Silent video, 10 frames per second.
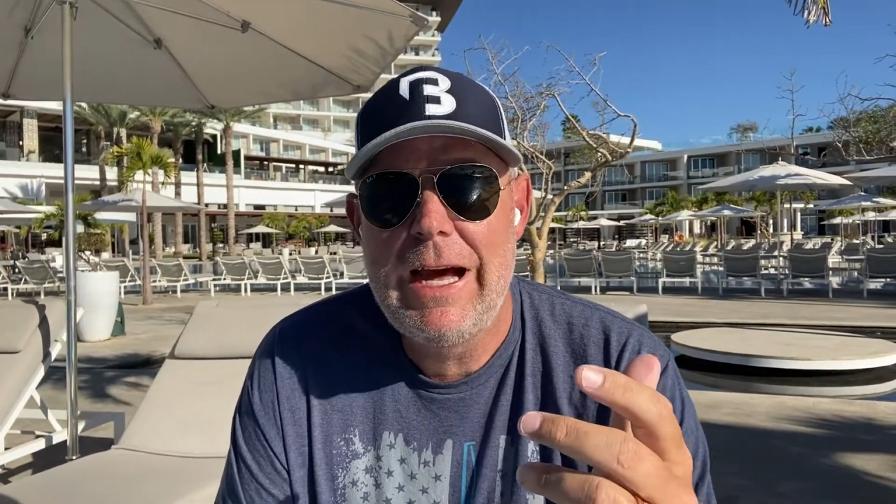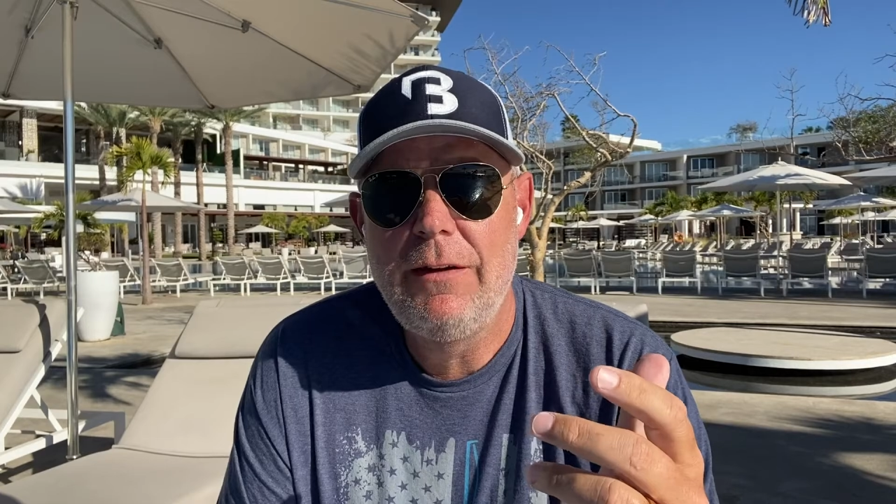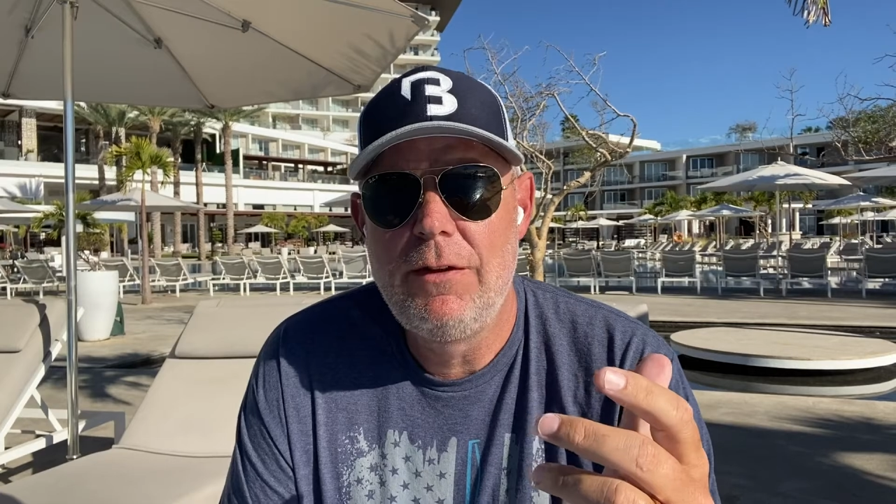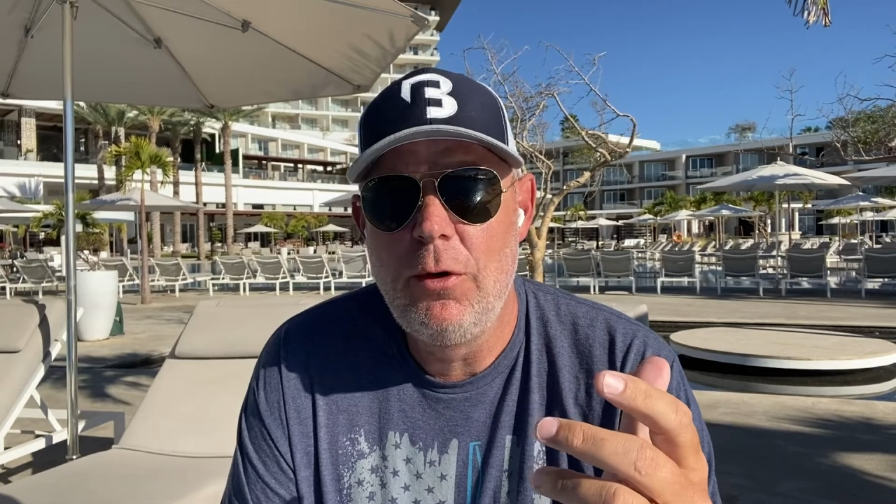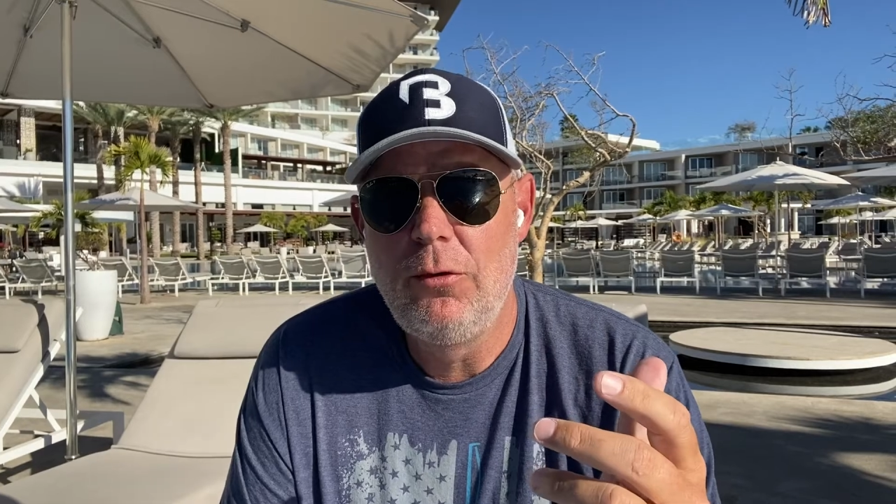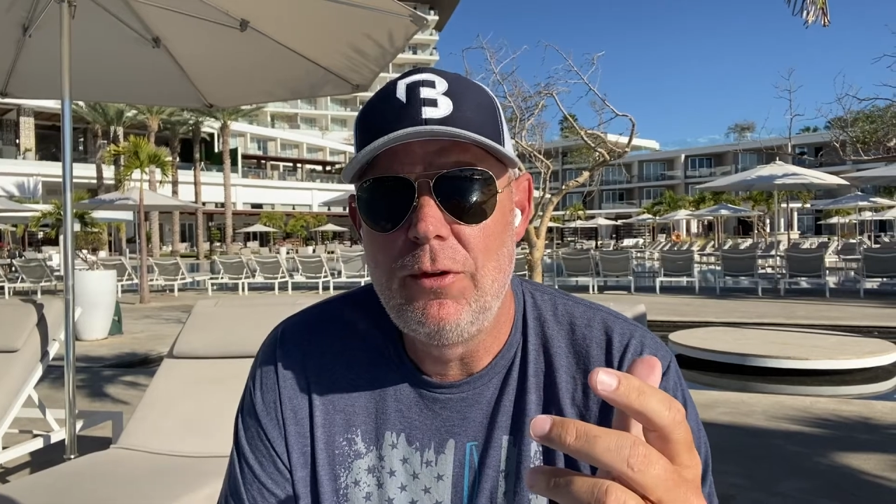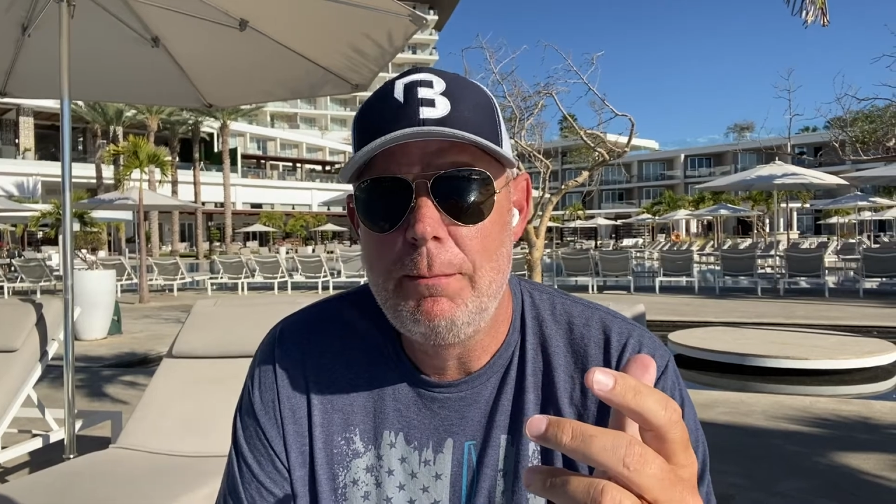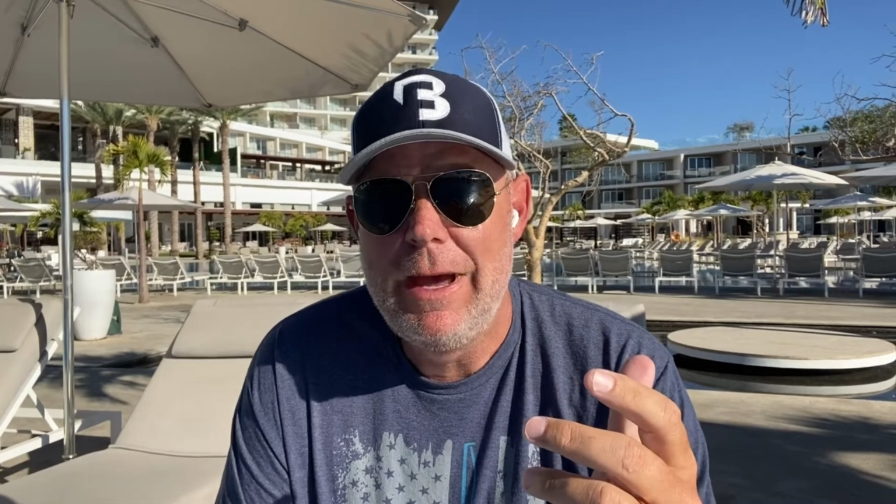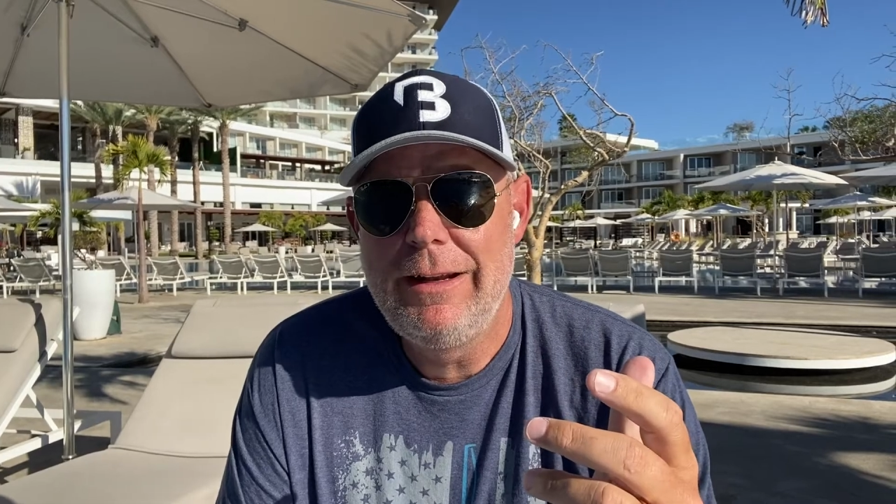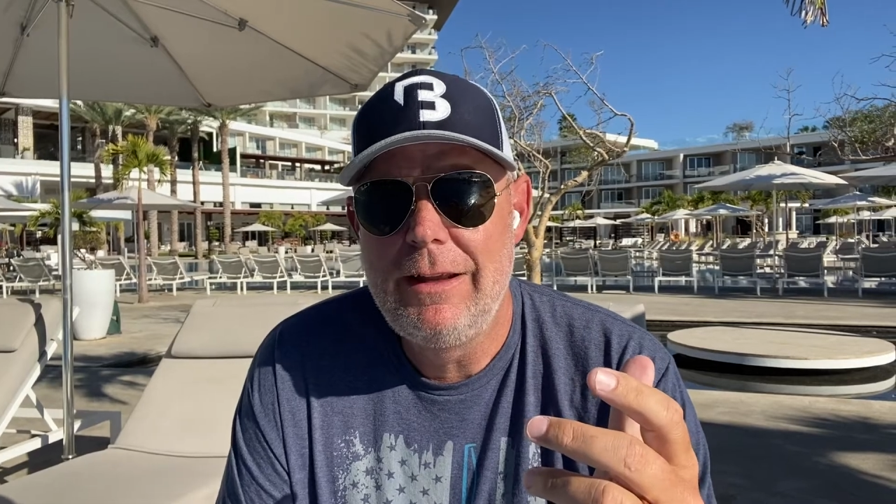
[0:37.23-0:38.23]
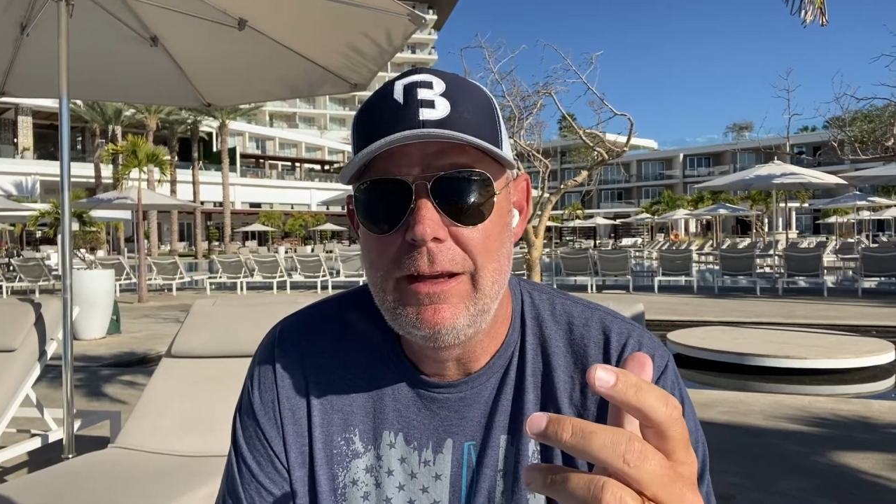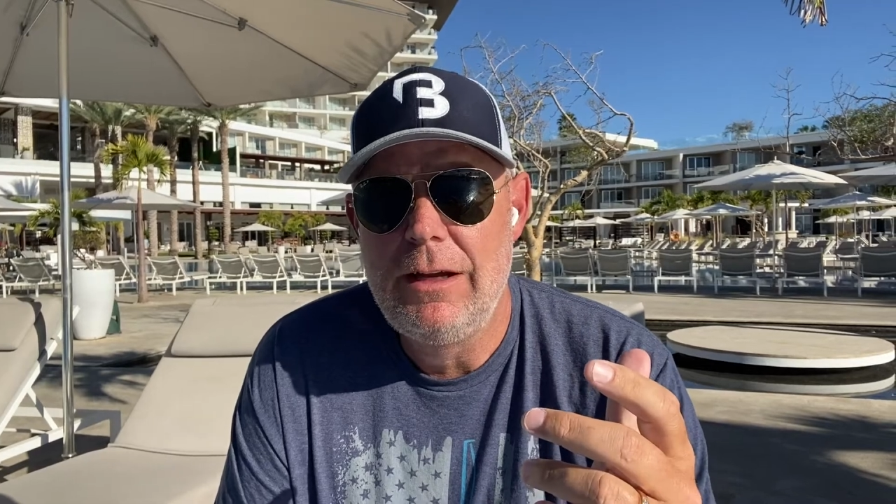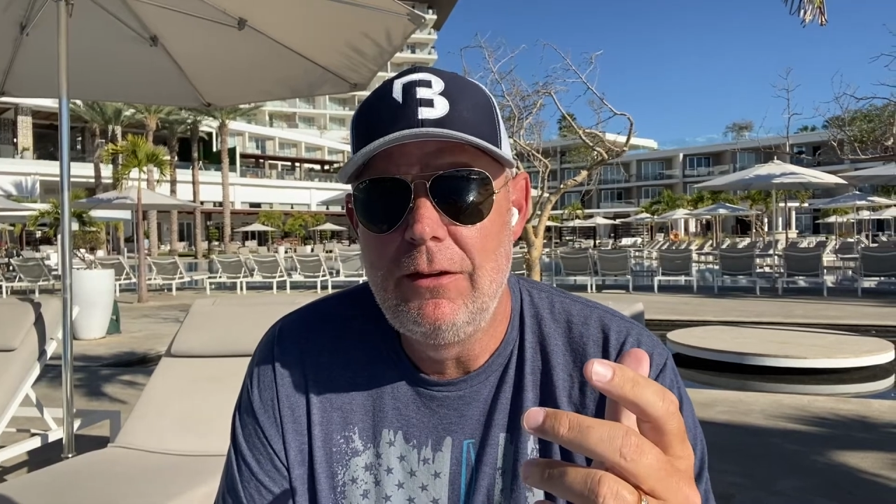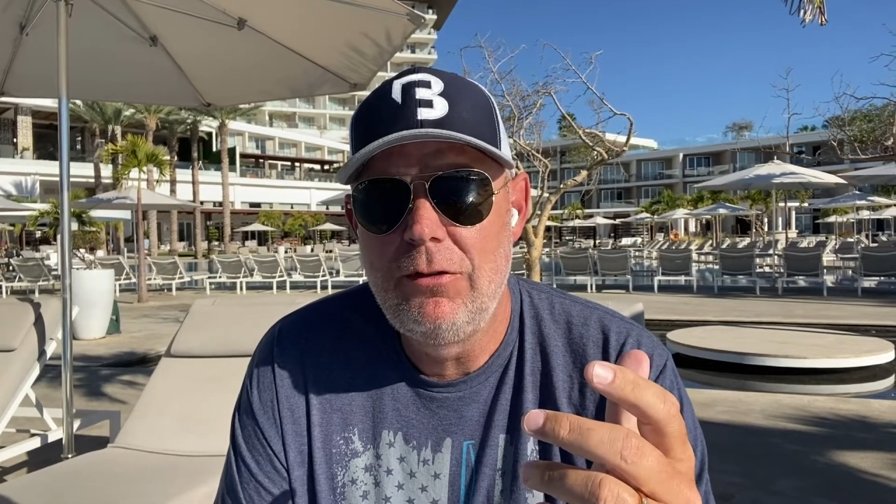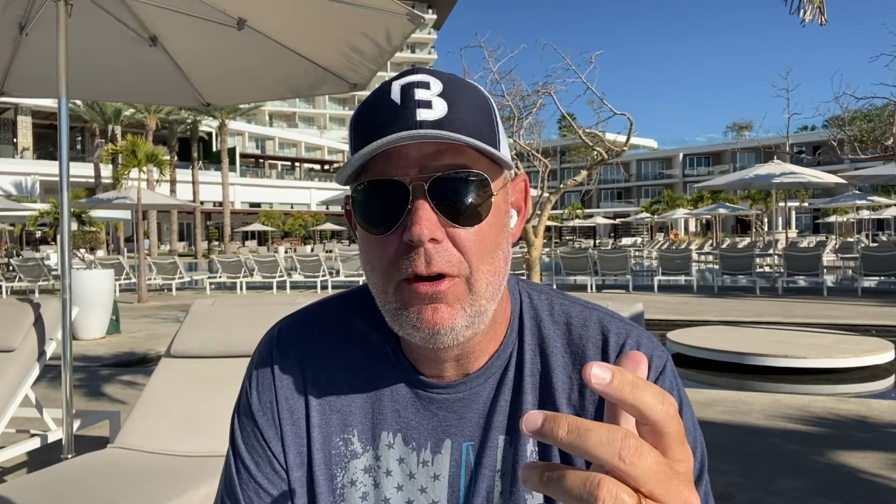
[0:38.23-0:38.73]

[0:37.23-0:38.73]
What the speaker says: out of those amenities